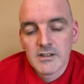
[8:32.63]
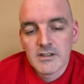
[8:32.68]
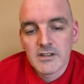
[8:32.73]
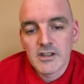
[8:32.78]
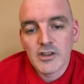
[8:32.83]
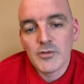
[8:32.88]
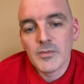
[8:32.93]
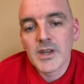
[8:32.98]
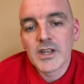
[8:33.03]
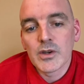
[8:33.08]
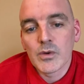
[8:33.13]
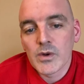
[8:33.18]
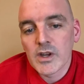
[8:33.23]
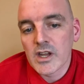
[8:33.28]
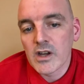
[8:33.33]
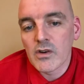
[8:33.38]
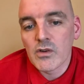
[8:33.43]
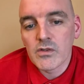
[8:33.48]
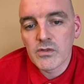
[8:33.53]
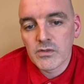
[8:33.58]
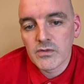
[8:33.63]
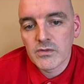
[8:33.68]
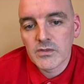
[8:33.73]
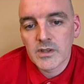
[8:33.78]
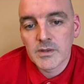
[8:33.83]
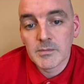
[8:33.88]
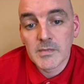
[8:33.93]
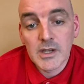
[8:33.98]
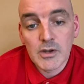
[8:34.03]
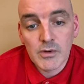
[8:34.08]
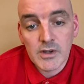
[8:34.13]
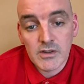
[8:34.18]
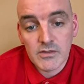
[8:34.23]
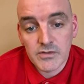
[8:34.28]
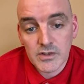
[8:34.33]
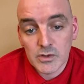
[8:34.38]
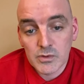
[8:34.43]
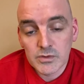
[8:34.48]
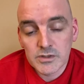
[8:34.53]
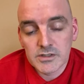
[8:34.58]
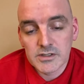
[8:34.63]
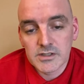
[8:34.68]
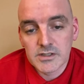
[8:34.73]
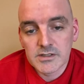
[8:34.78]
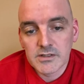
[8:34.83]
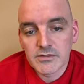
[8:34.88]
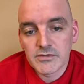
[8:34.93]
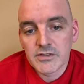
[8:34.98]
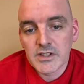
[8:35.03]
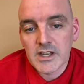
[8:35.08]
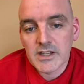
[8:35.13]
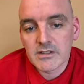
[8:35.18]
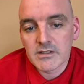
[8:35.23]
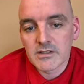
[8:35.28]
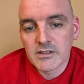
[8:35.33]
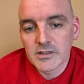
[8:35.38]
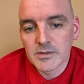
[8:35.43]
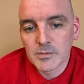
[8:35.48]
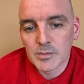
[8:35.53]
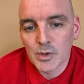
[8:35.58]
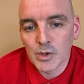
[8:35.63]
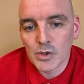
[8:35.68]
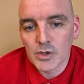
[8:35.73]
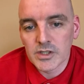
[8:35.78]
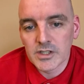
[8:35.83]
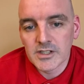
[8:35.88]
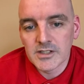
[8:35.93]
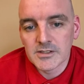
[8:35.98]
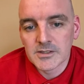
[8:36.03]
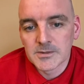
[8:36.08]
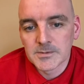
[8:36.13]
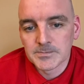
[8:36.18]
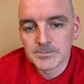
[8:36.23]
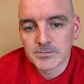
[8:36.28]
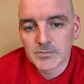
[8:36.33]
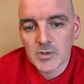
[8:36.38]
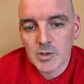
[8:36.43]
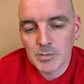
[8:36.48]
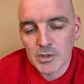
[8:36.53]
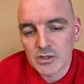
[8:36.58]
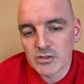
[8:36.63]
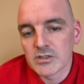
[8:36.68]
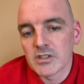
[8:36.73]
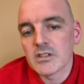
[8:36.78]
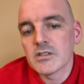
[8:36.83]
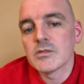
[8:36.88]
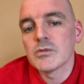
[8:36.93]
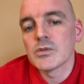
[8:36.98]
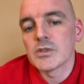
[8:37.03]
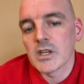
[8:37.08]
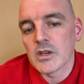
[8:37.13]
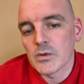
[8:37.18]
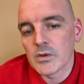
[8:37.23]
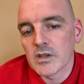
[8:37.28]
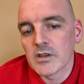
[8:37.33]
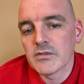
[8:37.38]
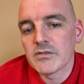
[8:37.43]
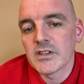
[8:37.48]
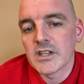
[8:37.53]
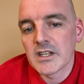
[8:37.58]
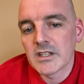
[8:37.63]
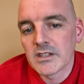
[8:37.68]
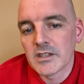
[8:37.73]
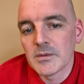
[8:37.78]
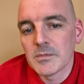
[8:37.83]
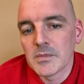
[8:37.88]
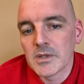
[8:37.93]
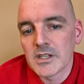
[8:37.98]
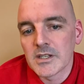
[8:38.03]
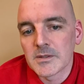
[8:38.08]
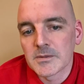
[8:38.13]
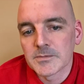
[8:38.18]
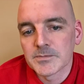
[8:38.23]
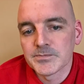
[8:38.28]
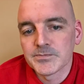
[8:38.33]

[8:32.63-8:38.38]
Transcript: how mental health illnesses affect their employees, because this was how it affected me.